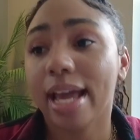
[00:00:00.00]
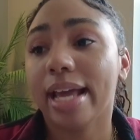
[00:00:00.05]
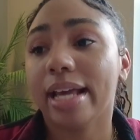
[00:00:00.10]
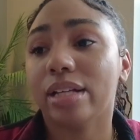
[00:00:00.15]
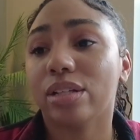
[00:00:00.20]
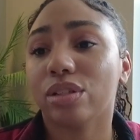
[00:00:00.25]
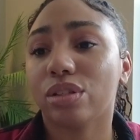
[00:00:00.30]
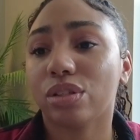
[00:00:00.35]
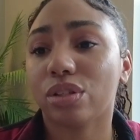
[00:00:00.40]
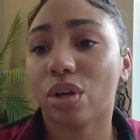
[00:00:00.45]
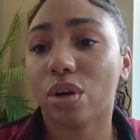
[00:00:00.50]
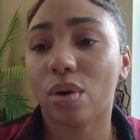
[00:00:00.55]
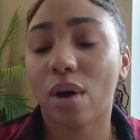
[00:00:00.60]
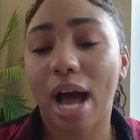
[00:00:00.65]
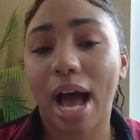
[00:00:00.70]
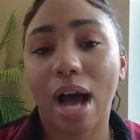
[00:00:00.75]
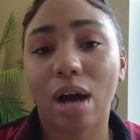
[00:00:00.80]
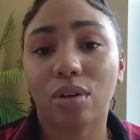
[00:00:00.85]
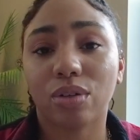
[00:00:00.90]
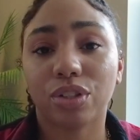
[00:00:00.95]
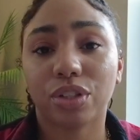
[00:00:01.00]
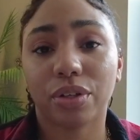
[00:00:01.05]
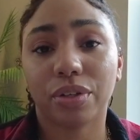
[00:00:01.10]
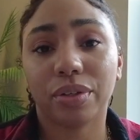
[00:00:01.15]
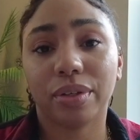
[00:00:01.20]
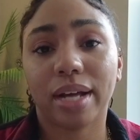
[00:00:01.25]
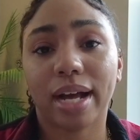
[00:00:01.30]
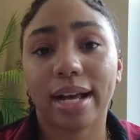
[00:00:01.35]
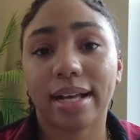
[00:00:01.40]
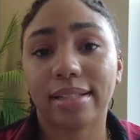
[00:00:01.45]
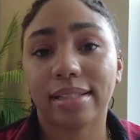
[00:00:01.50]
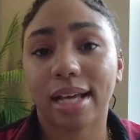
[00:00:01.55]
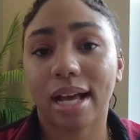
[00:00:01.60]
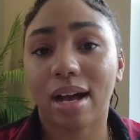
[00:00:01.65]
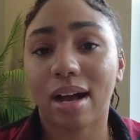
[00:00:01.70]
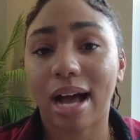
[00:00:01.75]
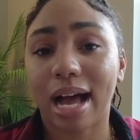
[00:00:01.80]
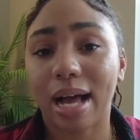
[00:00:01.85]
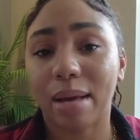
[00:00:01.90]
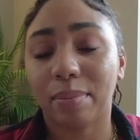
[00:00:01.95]
And so I'll show you guys
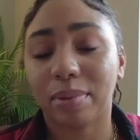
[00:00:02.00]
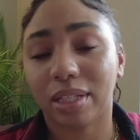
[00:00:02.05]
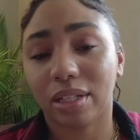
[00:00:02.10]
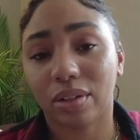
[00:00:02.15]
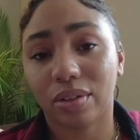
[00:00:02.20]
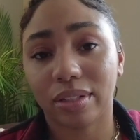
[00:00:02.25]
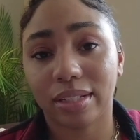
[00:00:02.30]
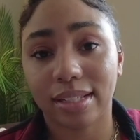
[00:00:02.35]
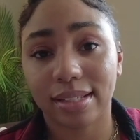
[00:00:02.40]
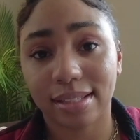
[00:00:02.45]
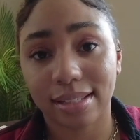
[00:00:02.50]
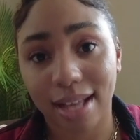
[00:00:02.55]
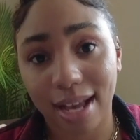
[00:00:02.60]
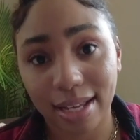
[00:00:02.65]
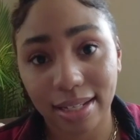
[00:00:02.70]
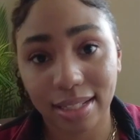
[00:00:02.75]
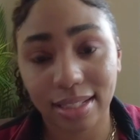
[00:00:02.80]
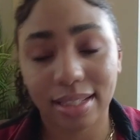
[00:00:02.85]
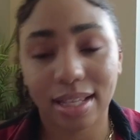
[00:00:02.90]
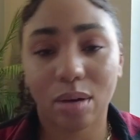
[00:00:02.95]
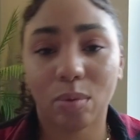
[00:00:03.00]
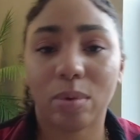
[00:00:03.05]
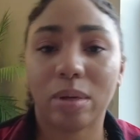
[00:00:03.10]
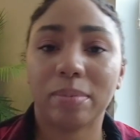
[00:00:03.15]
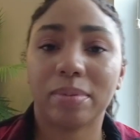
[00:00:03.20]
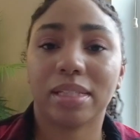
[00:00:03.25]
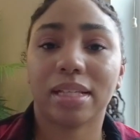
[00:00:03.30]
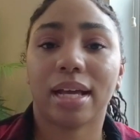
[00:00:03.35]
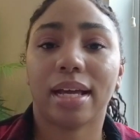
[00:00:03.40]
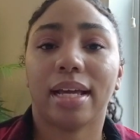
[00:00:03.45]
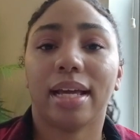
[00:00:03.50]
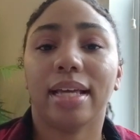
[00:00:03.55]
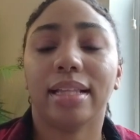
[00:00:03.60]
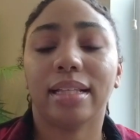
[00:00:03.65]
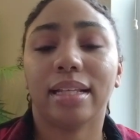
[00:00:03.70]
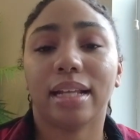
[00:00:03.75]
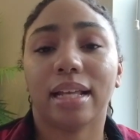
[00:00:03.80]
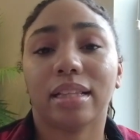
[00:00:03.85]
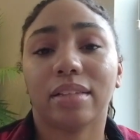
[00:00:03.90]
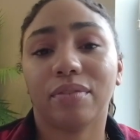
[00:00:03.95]
how I plan on designing that website. And
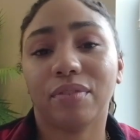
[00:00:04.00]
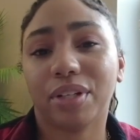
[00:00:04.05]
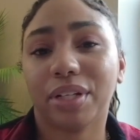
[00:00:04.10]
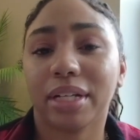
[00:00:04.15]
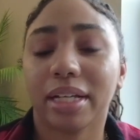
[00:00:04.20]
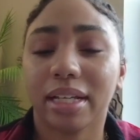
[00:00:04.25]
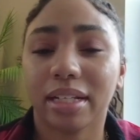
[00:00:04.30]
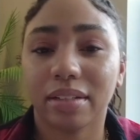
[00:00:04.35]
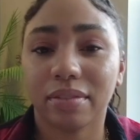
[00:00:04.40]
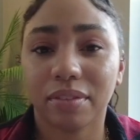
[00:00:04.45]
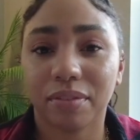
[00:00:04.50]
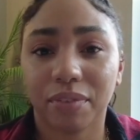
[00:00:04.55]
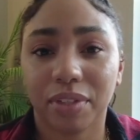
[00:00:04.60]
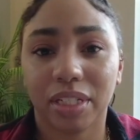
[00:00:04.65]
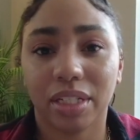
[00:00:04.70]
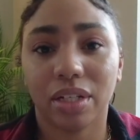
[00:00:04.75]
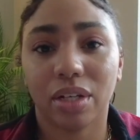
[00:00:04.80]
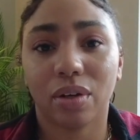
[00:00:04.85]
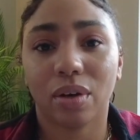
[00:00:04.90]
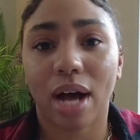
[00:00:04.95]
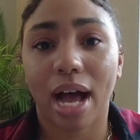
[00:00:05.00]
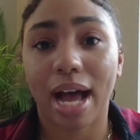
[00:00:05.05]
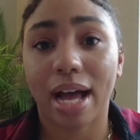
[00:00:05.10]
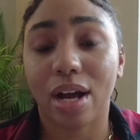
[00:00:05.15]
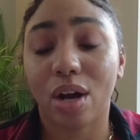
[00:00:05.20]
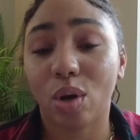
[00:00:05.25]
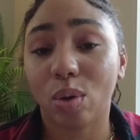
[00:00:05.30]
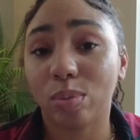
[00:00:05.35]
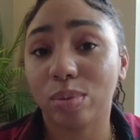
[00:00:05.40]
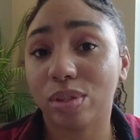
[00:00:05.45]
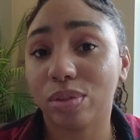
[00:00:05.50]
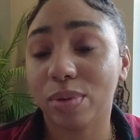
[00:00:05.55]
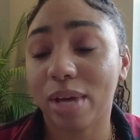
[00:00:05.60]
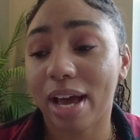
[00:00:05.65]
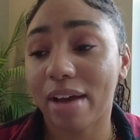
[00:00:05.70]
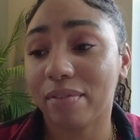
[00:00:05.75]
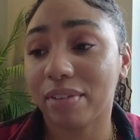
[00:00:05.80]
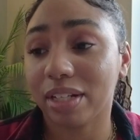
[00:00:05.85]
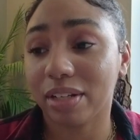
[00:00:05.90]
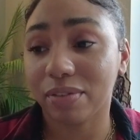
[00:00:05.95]
then at the very end of the video, I hope to
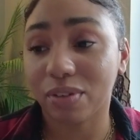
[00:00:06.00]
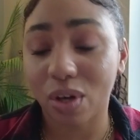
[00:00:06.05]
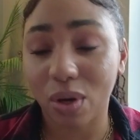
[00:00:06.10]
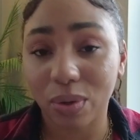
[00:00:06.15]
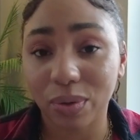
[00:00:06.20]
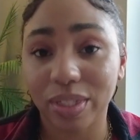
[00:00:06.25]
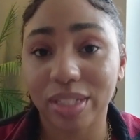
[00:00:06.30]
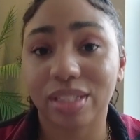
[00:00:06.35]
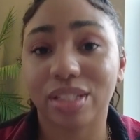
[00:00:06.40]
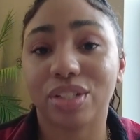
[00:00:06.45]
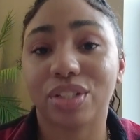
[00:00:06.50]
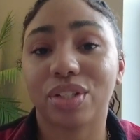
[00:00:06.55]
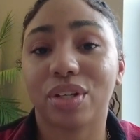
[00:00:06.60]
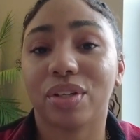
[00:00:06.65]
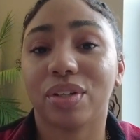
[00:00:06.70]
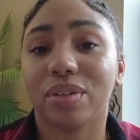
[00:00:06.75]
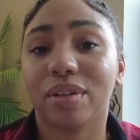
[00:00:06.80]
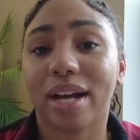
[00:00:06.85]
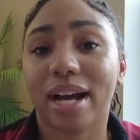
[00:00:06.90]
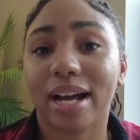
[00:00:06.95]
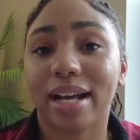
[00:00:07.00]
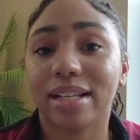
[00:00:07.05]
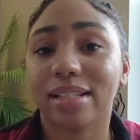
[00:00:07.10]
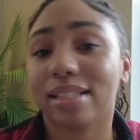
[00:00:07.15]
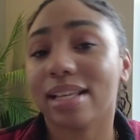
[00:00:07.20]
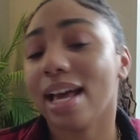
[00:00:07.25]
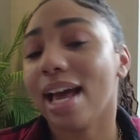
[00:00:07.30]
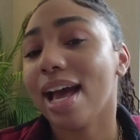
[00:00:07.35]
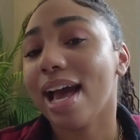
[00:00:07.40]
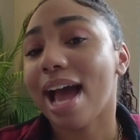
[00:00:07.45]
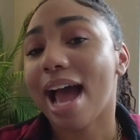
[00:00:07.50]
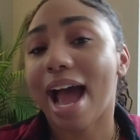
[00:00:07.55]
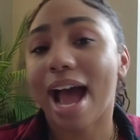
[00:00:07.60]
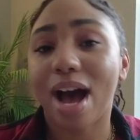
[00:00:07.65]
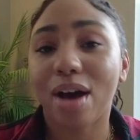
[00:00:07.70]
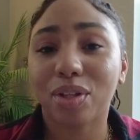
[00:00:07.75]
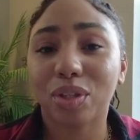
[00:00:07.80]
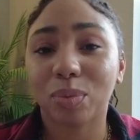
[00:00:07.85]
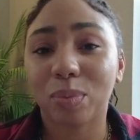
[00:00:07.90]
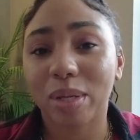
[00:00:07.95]
have enough coded to show you guys
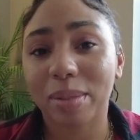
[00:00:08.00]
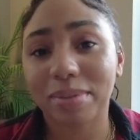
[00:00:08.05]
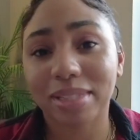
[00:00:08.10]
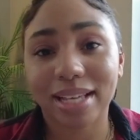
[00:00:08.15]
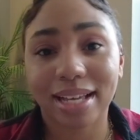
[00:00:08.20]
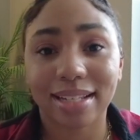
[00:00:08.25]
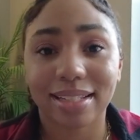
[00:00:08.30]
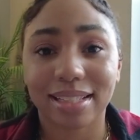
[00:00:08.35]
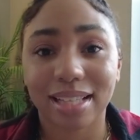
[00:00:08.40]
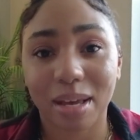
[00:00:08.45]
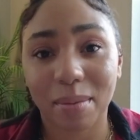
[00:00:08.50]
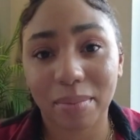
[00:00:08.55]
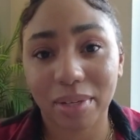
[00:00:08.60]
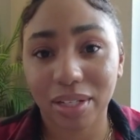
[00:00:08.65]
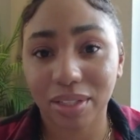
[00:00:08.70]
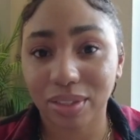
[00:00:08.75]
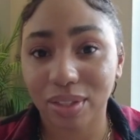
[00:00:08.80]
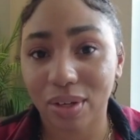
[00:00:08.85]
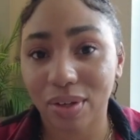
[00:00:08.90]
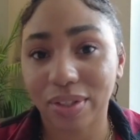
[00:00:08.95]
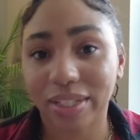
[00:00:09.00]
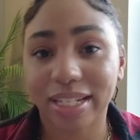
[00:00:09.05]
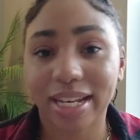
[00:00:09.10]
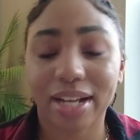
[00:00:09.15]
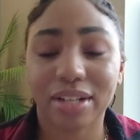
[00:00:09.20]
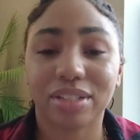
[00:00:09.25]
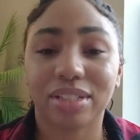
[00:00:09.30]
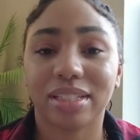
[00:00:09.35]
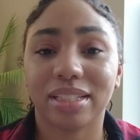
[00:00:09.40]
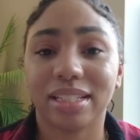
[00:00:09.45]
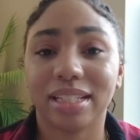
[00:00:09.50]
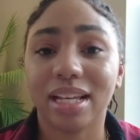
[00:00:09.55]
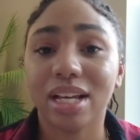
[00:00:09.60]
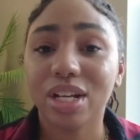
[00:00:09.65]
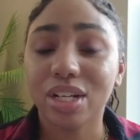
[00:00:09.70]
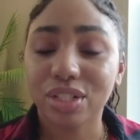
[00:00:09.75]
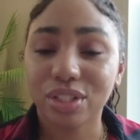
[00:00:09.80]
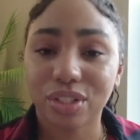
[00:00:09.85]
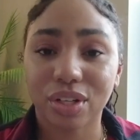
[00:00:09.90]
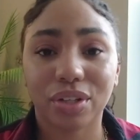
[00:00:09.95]
how the website is coming along and actually
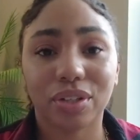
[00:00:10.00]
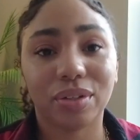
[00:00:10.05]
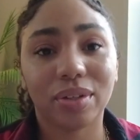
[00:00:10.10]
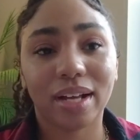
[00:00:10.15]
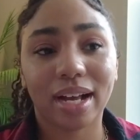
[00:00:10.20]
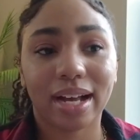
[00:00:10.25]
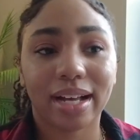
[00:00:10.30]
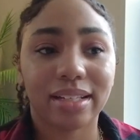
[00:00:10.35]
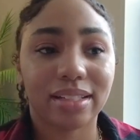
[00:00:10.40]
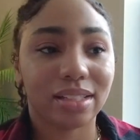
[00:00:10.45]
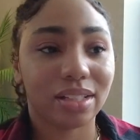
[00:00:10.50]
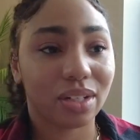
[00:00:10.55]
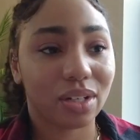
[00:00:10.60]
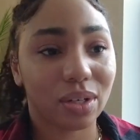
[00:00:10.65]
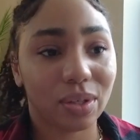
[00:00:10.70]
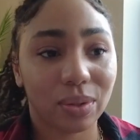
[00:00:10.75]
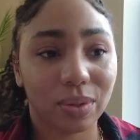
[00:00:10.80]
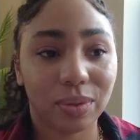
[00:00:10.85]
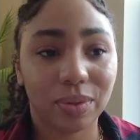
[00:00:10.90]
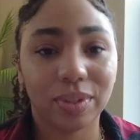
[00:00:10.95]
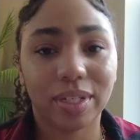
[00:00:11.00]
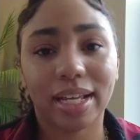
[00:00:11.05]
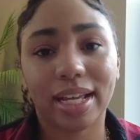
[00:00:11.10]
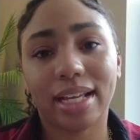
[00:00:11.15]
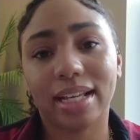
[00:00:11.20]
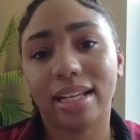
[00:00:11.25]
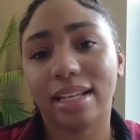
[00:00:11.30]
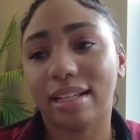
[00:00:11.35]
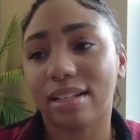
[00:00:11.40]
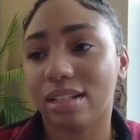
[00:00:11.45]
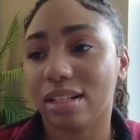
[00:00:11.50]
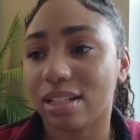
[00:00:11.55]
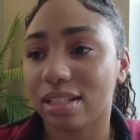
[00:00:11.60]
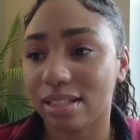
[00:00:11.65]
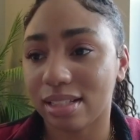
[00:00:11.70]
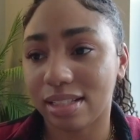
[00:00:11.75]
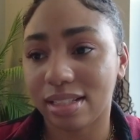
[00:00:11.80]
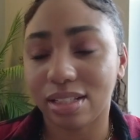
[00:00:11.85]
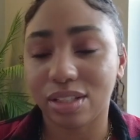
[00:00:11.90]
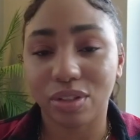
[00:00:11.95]
show you guys the code and
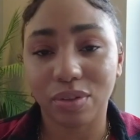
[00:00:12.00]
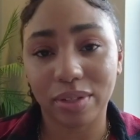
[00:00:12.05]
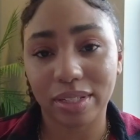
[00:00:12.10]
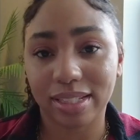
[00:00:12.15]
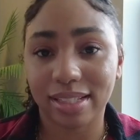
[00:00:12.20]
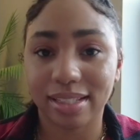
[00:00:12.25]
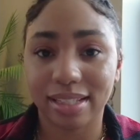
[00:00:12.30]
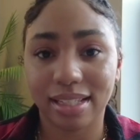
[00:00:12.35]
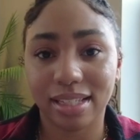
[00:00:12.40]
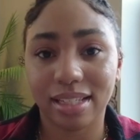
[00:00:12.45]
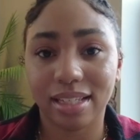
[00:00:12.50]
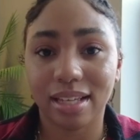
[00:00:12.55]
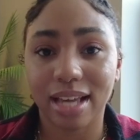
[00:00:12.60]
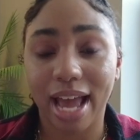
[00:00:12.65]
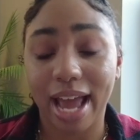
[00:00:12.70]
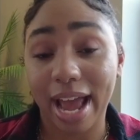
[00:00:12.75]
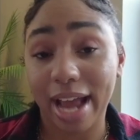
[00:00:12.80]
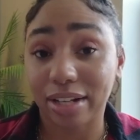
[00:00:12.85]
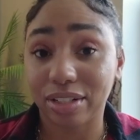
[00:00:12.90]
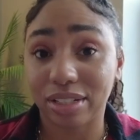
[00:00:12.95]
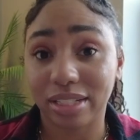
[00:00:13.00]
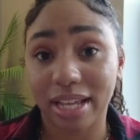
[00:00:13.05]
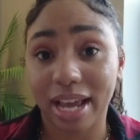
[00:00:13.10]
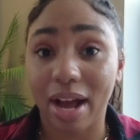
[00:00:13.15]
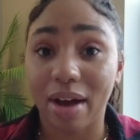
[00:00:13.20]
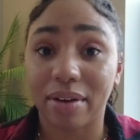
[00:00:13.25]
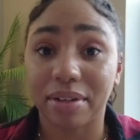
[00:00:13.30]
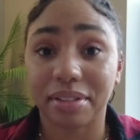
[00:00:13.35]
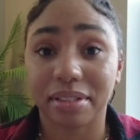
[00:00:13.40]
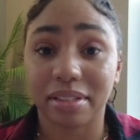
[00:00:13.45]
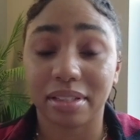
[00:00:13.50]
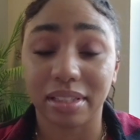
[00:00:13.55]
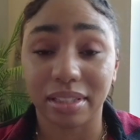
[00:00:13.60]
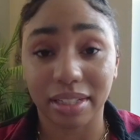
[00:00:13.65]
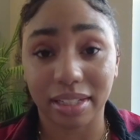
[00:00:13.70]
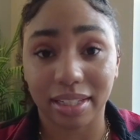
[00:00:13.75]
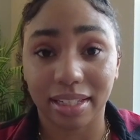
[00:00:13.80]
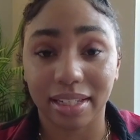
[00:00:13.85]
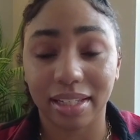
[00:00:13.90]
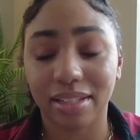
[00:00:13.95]
you can see actually how it's
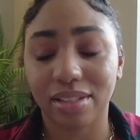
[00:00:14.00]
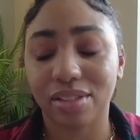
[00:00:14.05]
looking.